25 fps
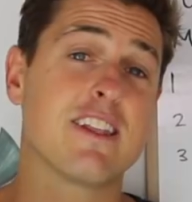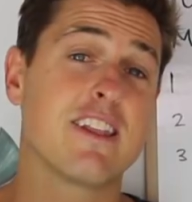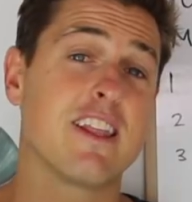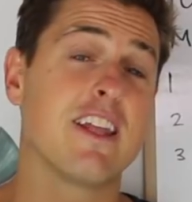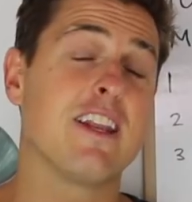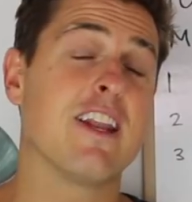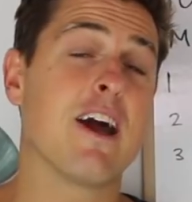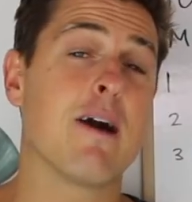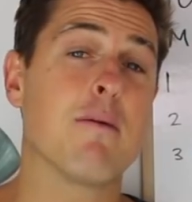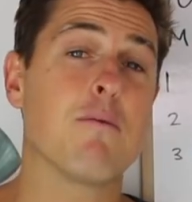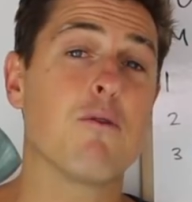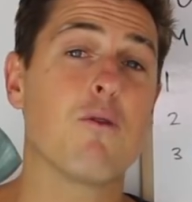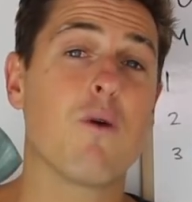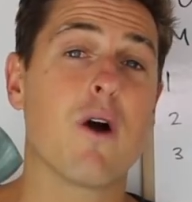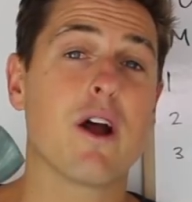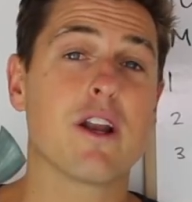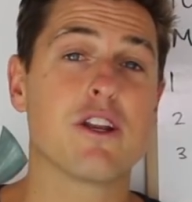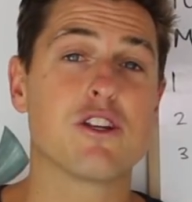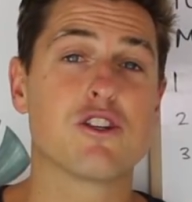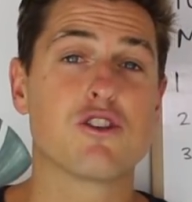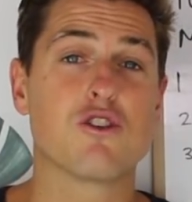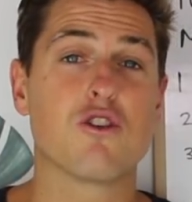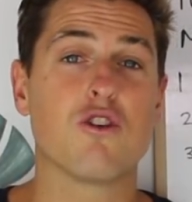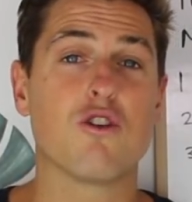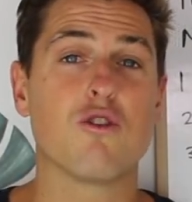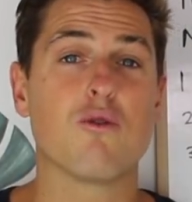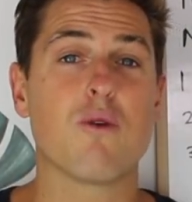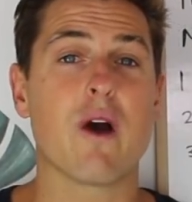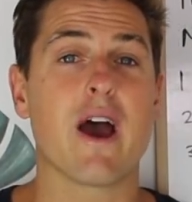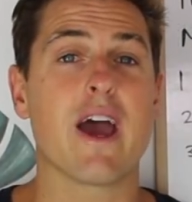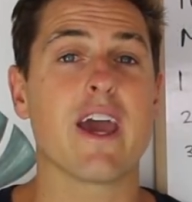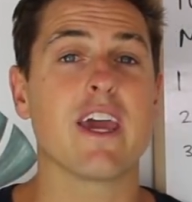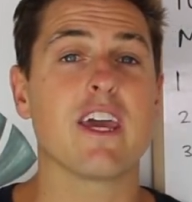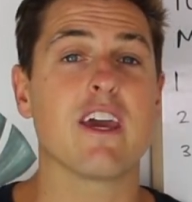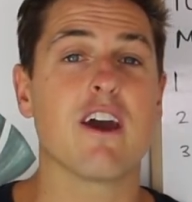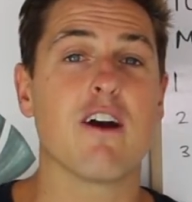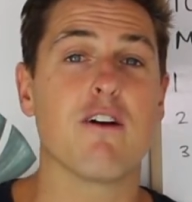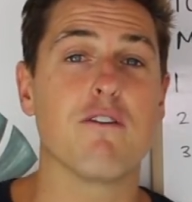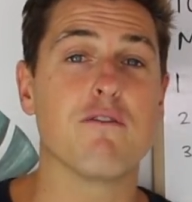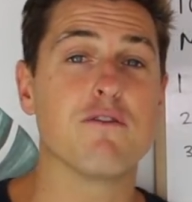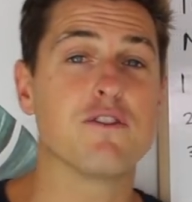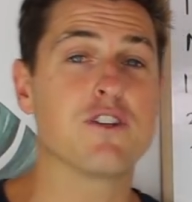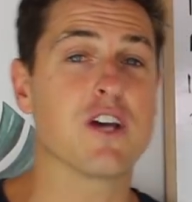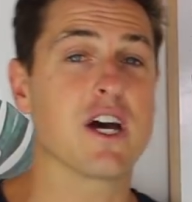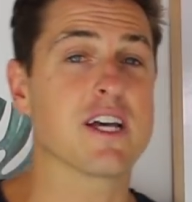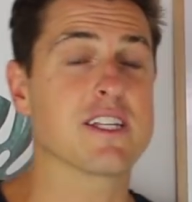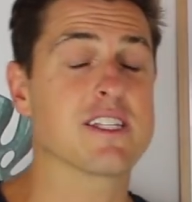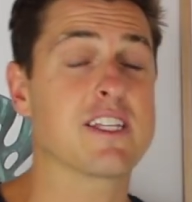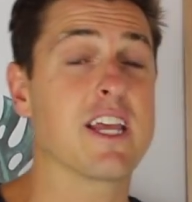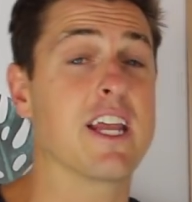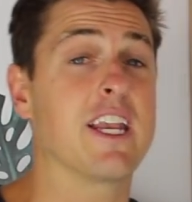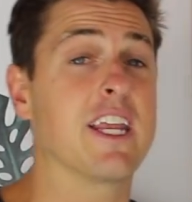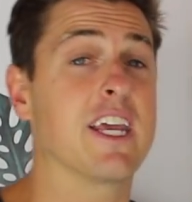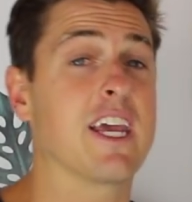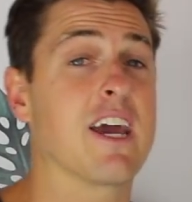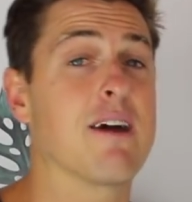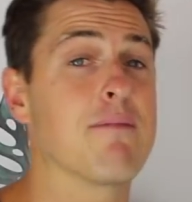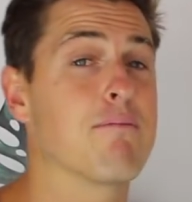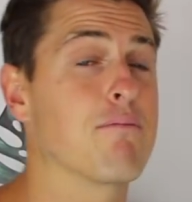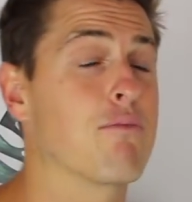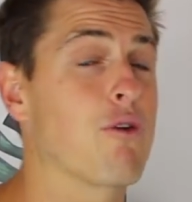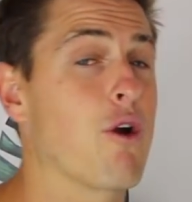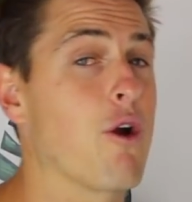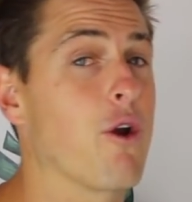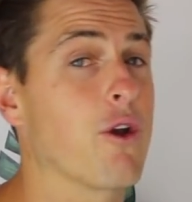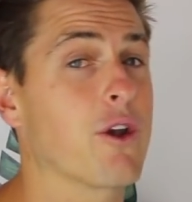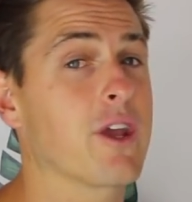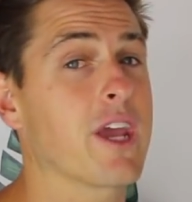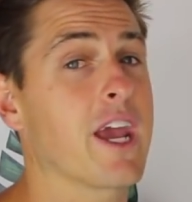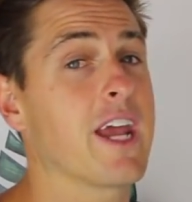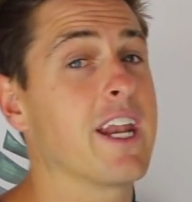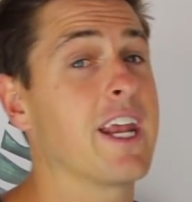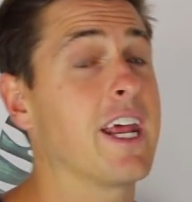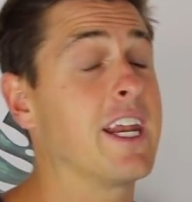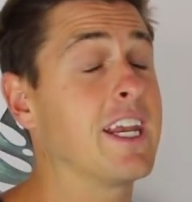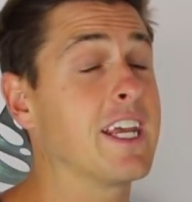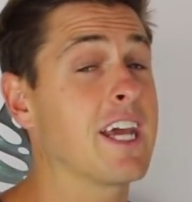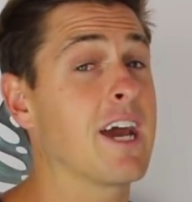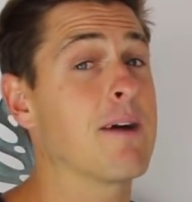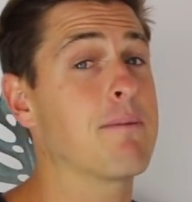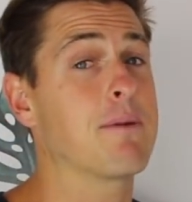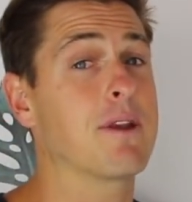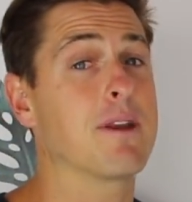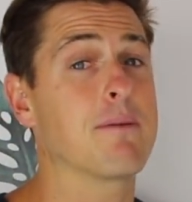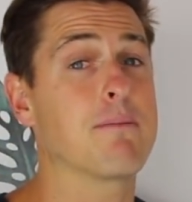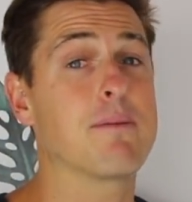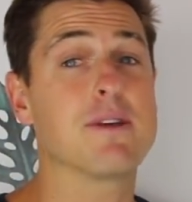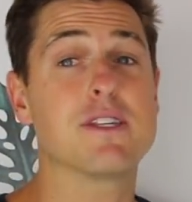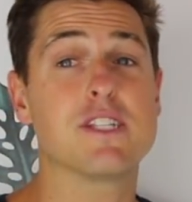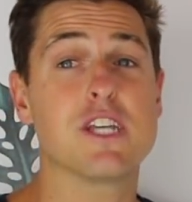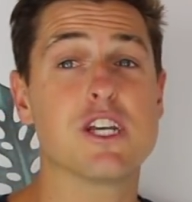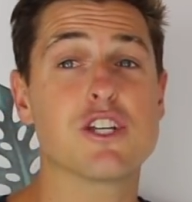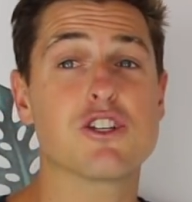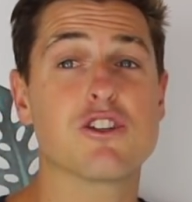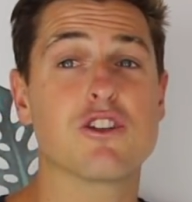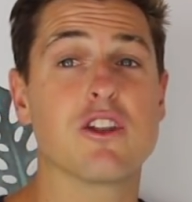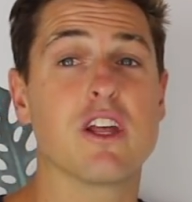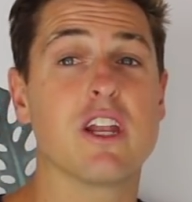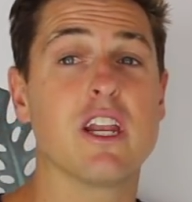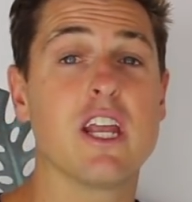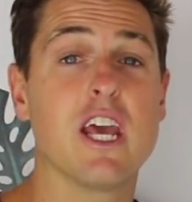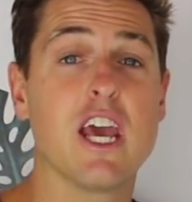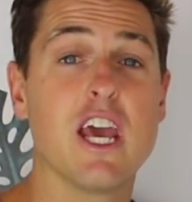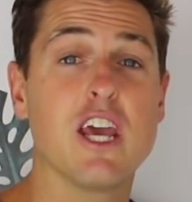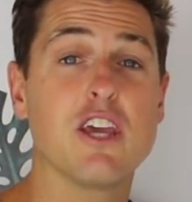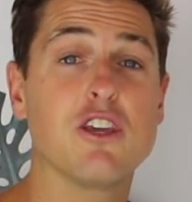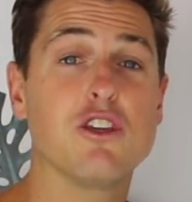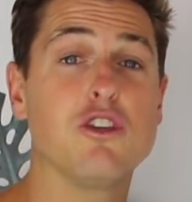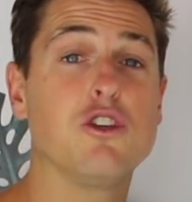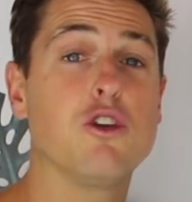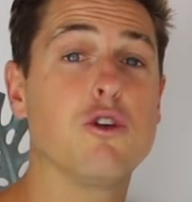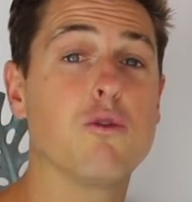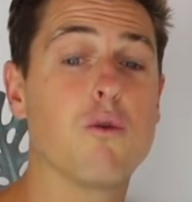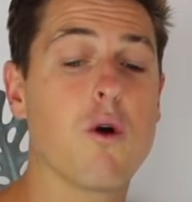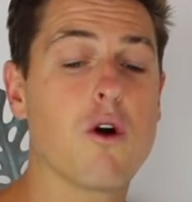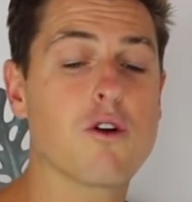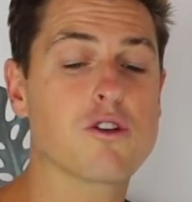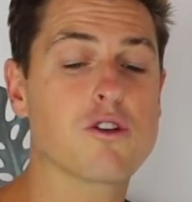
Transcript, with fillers: the number one sure way of just ending up broke and ending up in a position that you